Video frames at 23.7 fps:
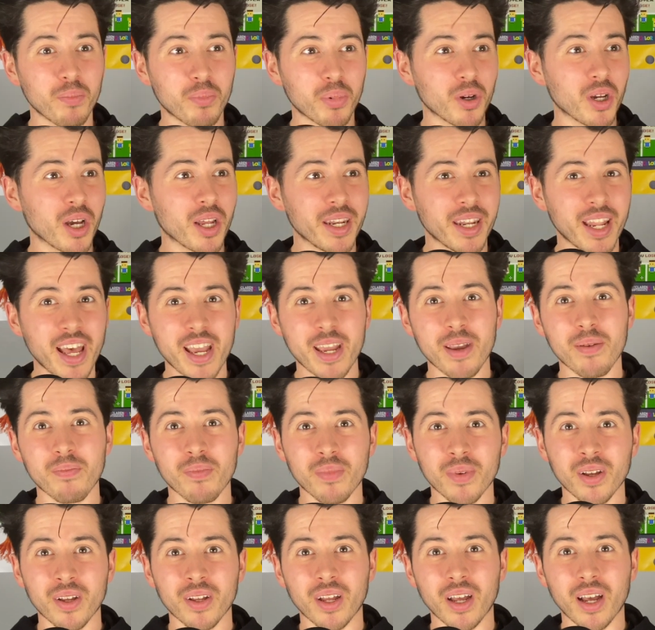but a name
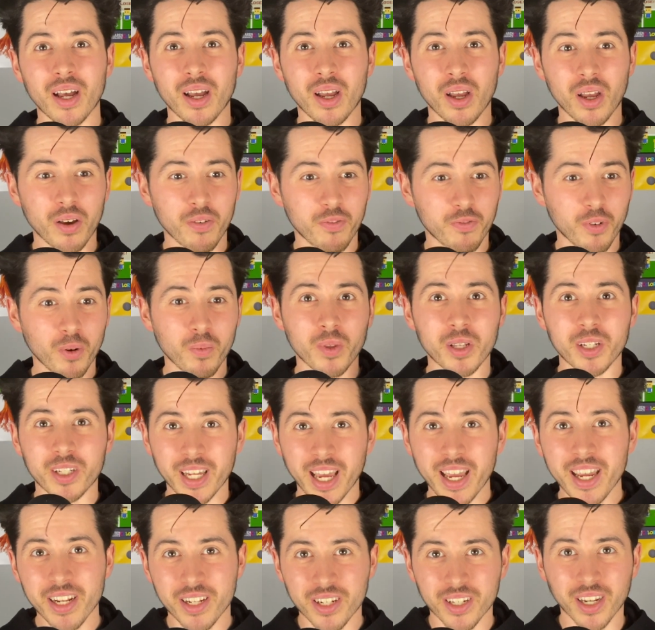uh, from the
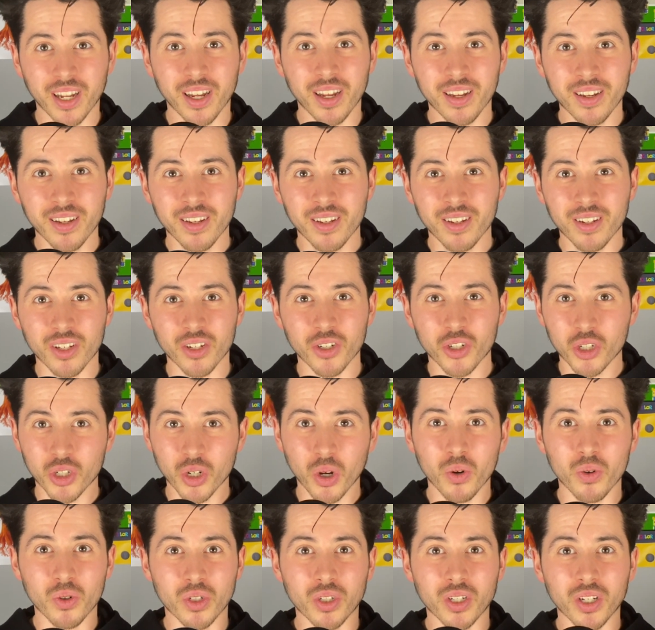data that
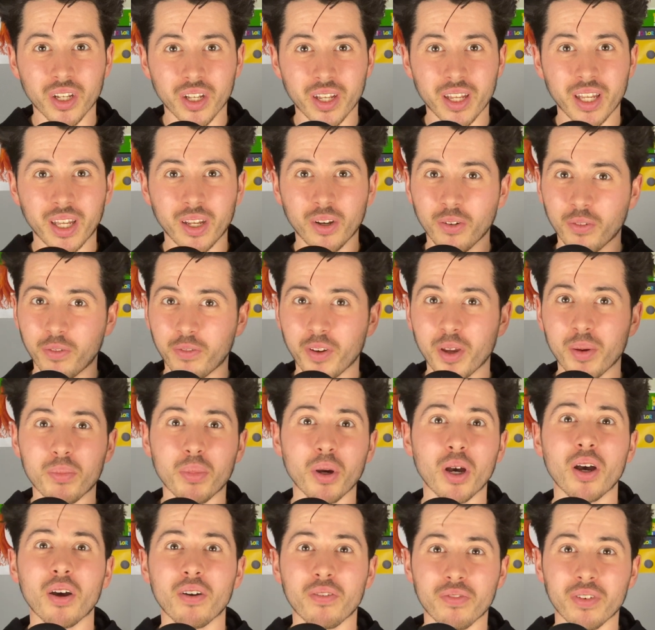shows that he'll fit
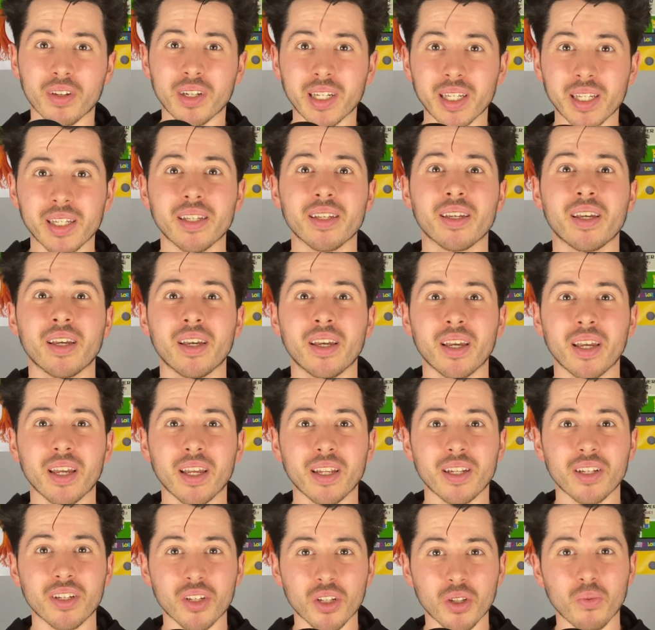perfectly
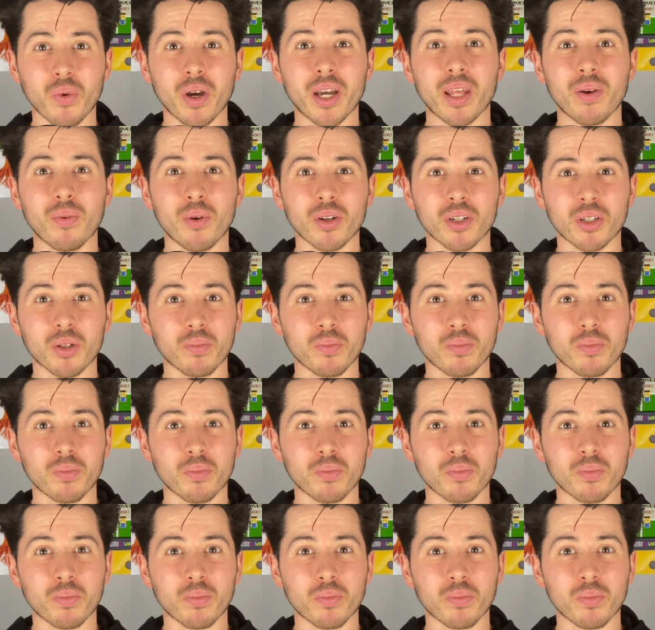into the way they want to